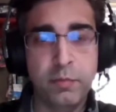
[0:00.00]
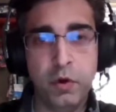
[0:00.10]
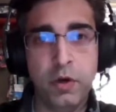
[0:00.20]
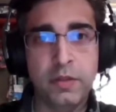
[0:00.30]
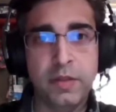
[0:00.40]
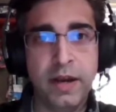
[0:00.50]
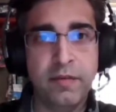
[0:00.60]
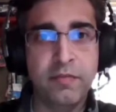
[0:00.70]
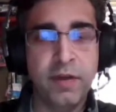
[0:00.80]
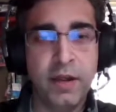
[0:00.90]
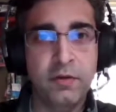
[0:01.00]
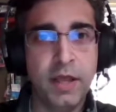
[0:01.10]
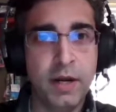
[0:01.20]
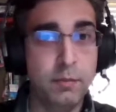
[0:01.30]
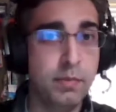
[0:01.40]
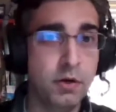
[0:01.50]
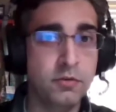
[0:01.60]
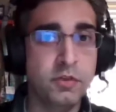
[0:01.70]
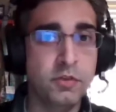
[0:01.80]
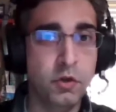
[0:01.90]
book that I found at a
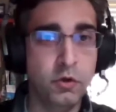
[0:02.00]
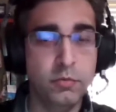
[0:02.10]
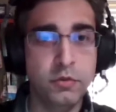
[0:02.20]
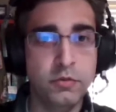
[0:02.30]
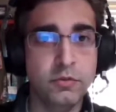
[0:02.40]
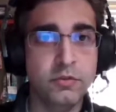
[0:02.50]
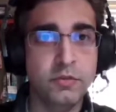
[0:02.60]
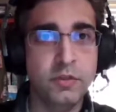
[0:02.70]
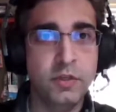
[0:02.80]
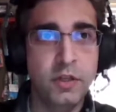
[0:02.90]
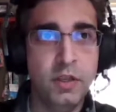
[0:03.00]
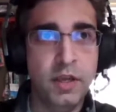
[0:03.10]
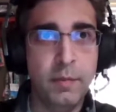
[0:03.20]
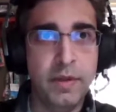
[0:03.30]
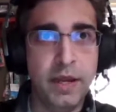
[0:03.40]
Barnes and Nobles coming out